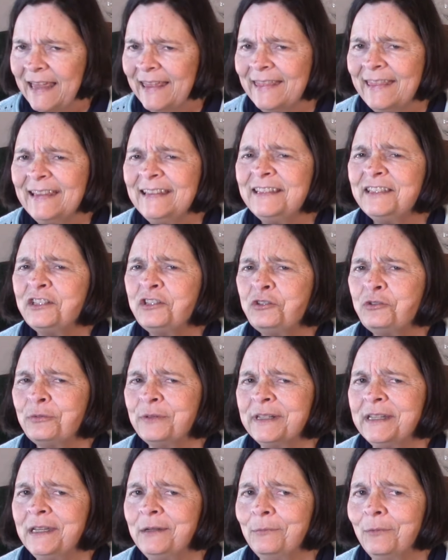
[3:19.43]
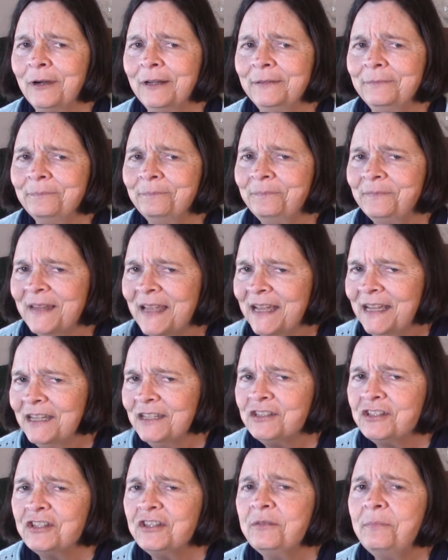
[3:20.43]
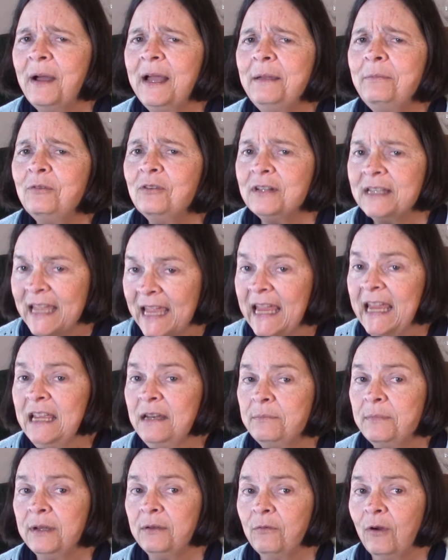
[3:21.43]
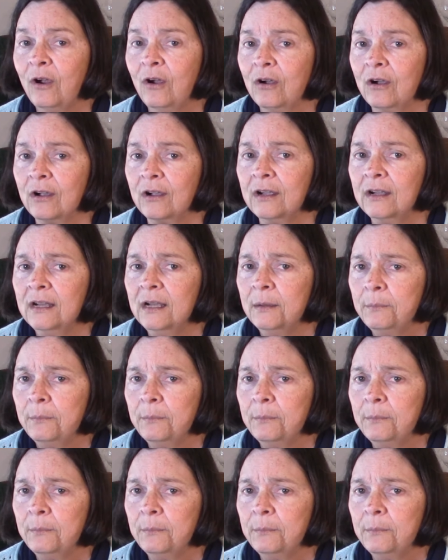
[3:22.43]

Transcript: That's a tricky one. So the Bible can be wrong,